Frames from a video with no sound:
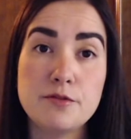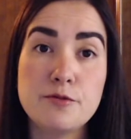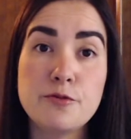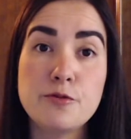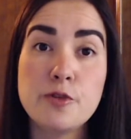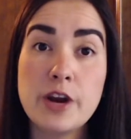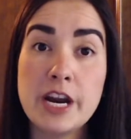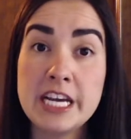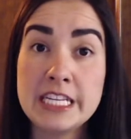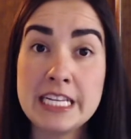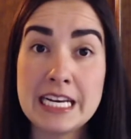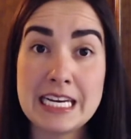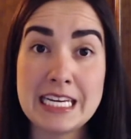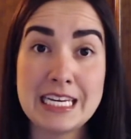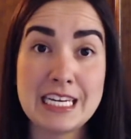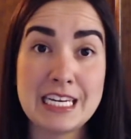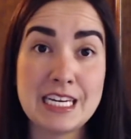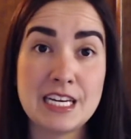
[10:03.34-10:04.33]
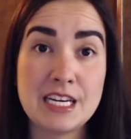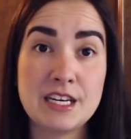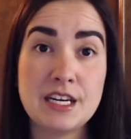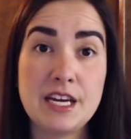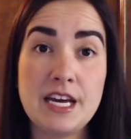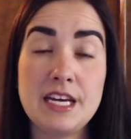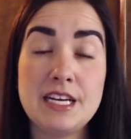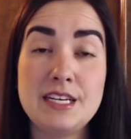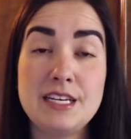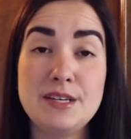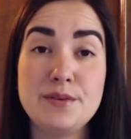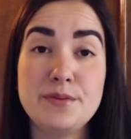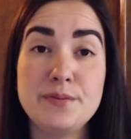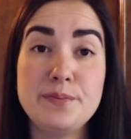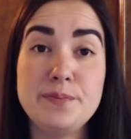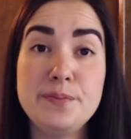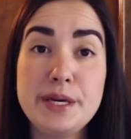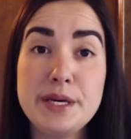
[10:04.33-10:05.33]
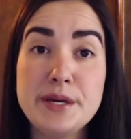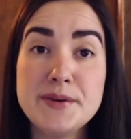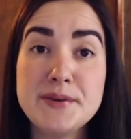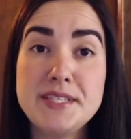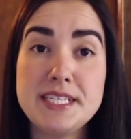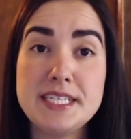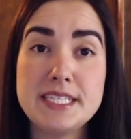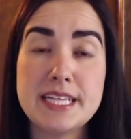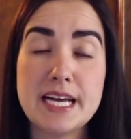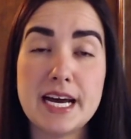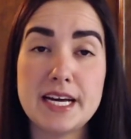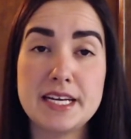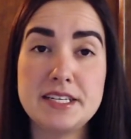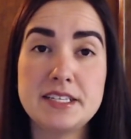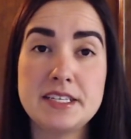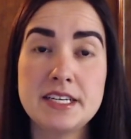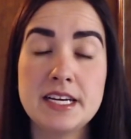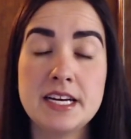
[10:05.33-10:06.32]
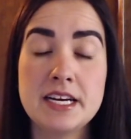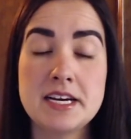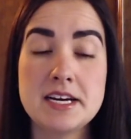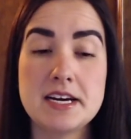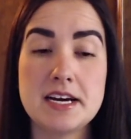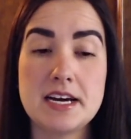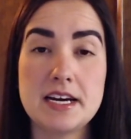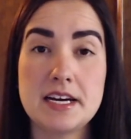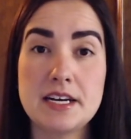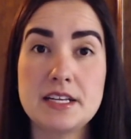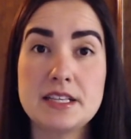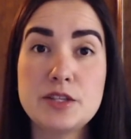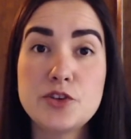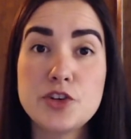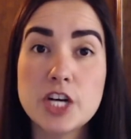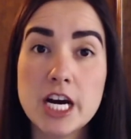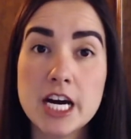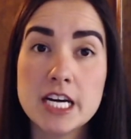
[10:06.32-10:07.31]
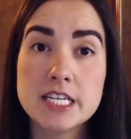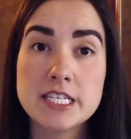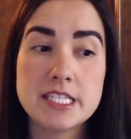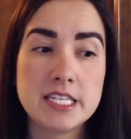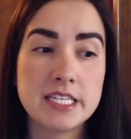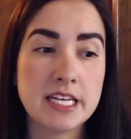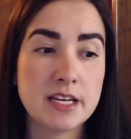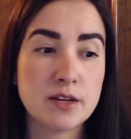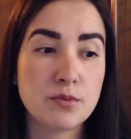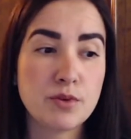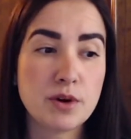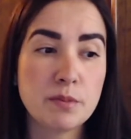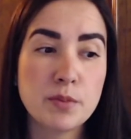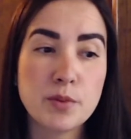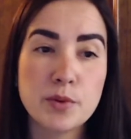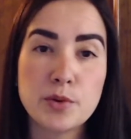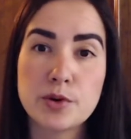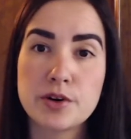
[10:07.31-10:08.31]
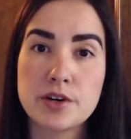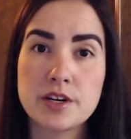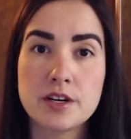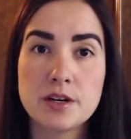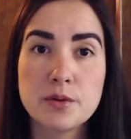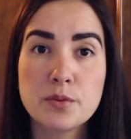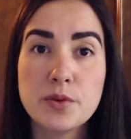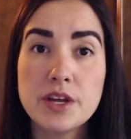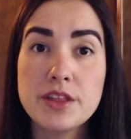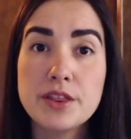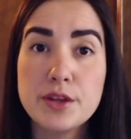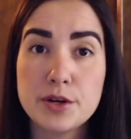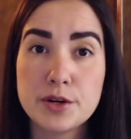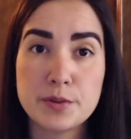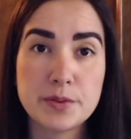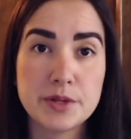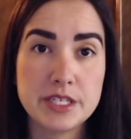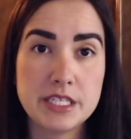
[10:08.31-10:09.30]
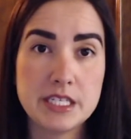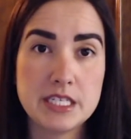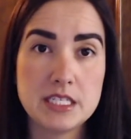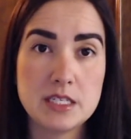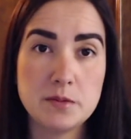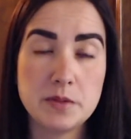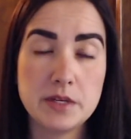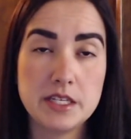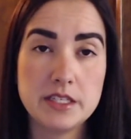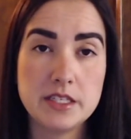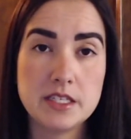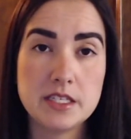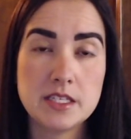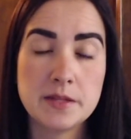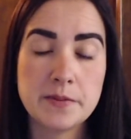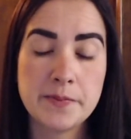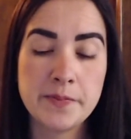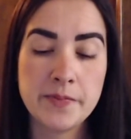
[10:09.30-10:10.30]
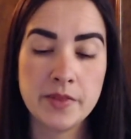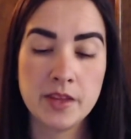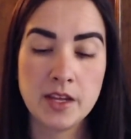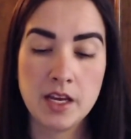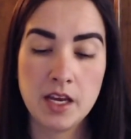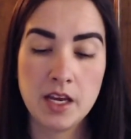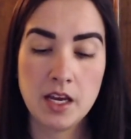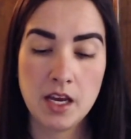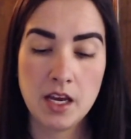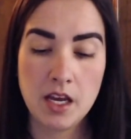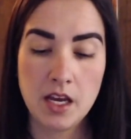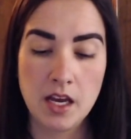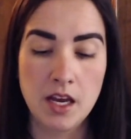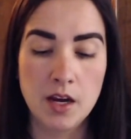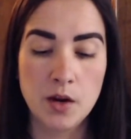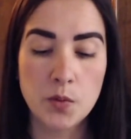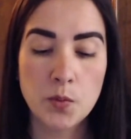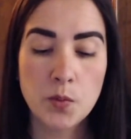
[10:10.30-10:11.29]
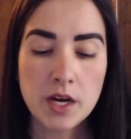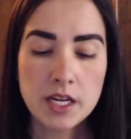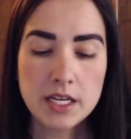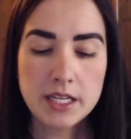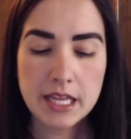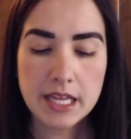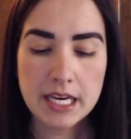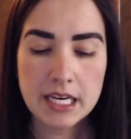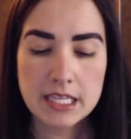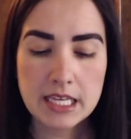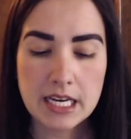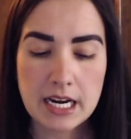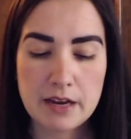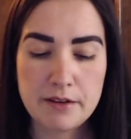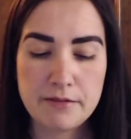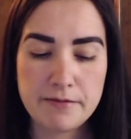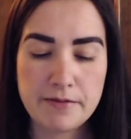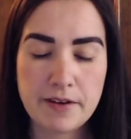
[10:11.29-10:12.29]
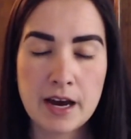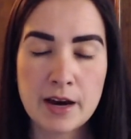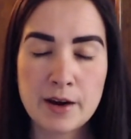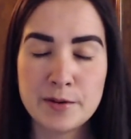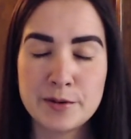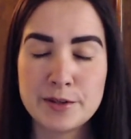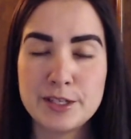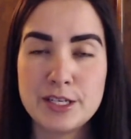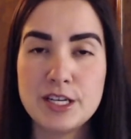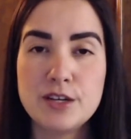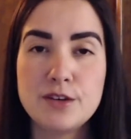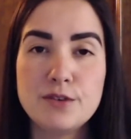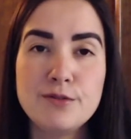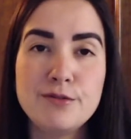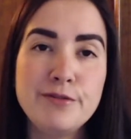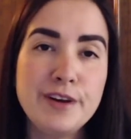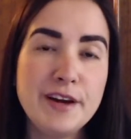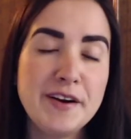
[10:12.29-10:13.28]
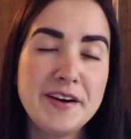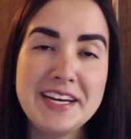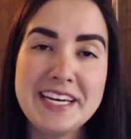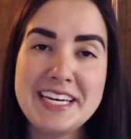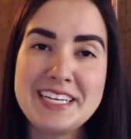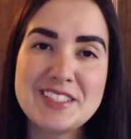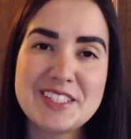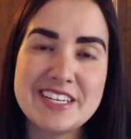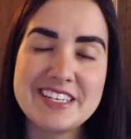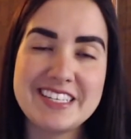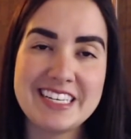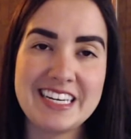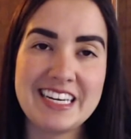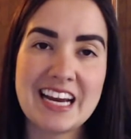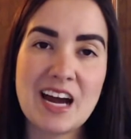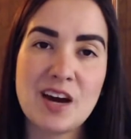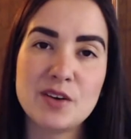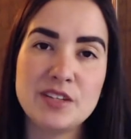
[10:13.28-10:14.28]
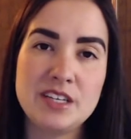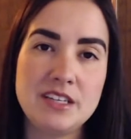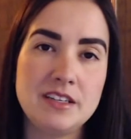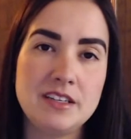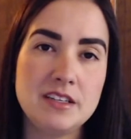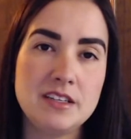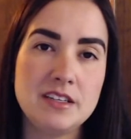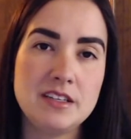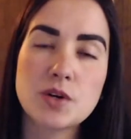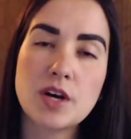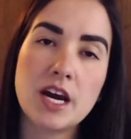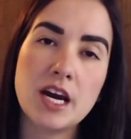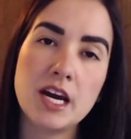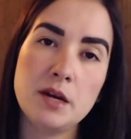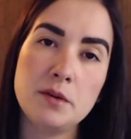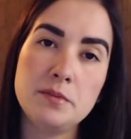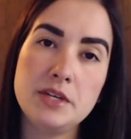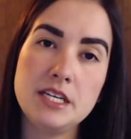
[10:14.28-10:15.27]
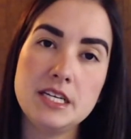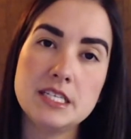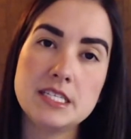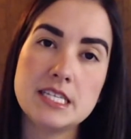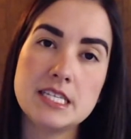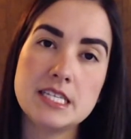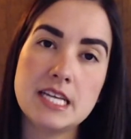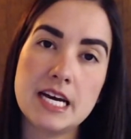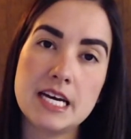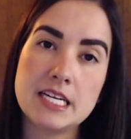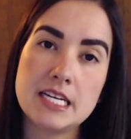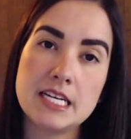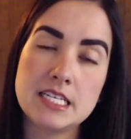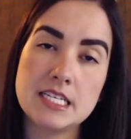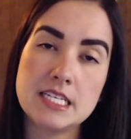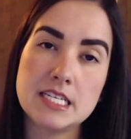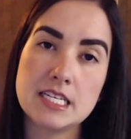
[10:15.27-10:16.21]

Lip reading: friendly and building that trust and that rapport with your participants. One thing that I found very interesting in how they described is that,